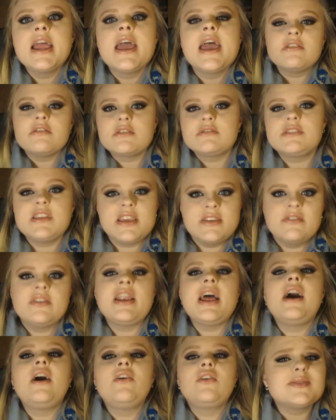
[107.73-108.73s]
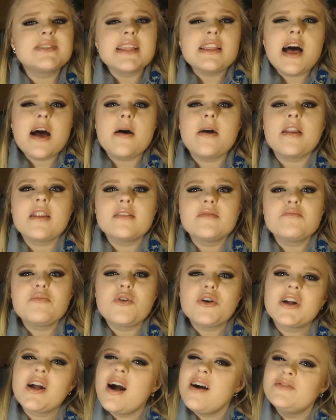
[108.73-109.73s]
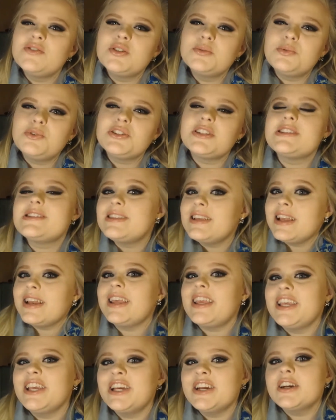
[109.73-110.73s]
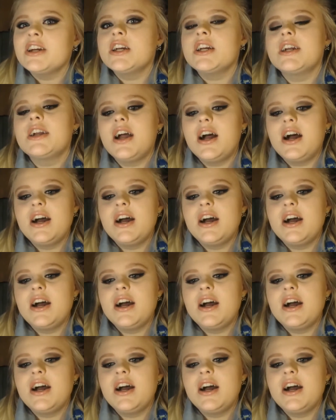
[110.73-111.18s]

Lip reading: It looked even out. It was a lot more comfortable to sit here